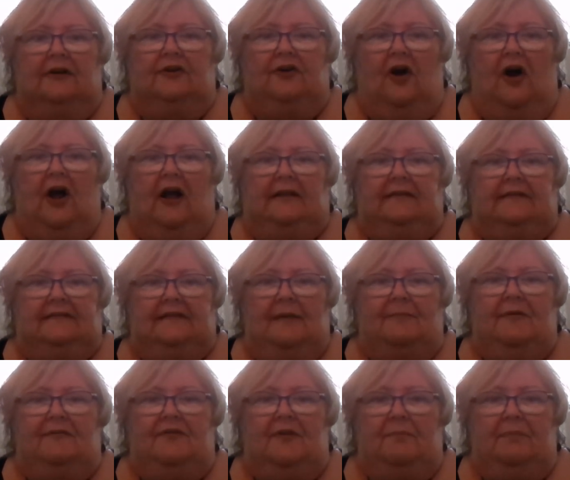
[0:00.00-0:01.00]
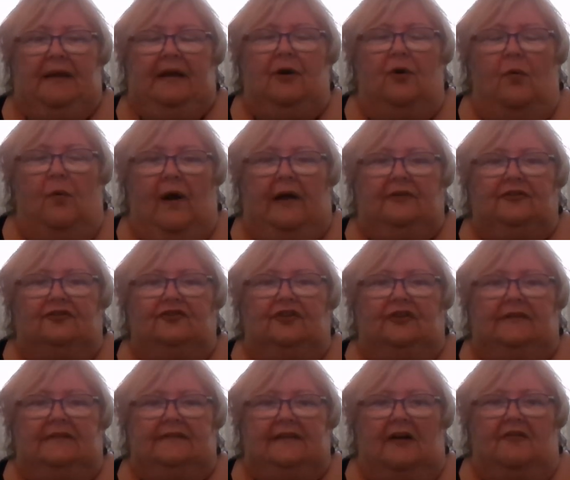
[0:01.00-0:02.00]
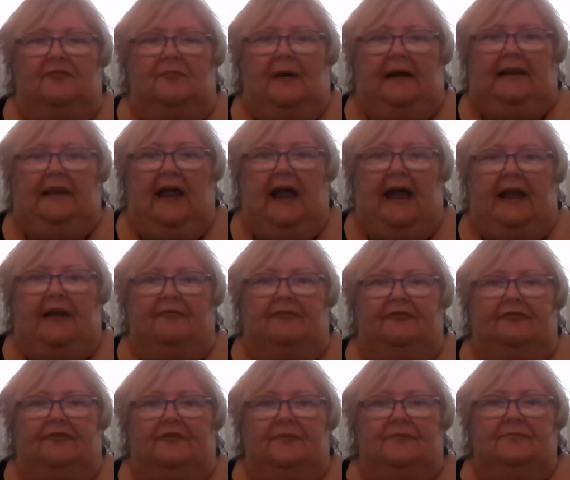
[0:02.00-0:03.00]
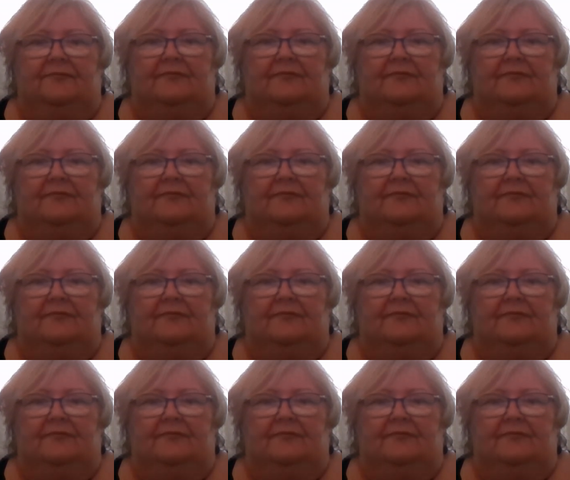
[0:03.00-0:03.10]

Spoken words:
God some of the big questions of my life.